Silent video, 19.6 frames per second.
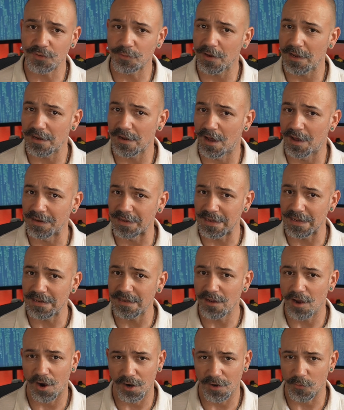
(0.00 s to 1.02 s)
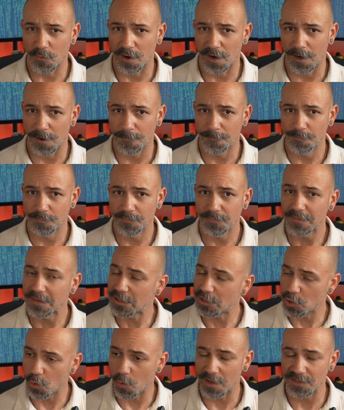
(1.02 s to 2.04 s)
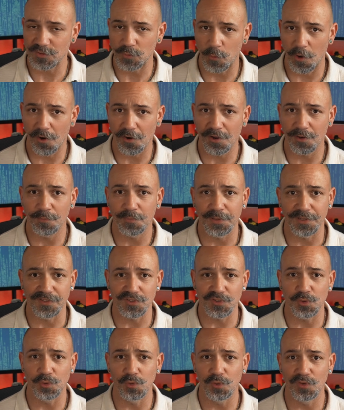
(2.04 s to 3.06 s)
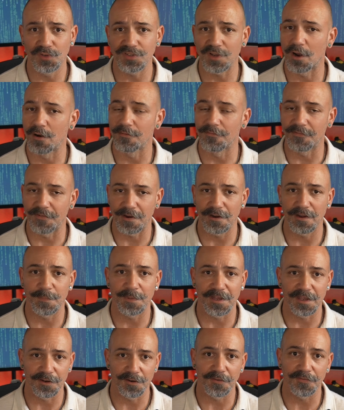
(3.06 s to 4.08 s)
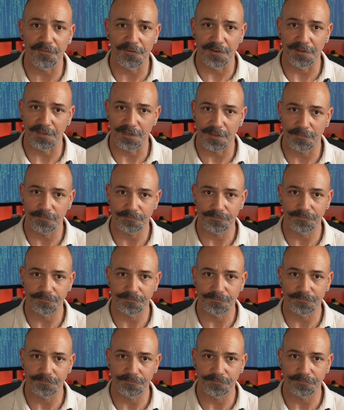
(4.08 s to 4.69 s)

great on any hardware. EOS Welcome plus tools are very beginner friendly.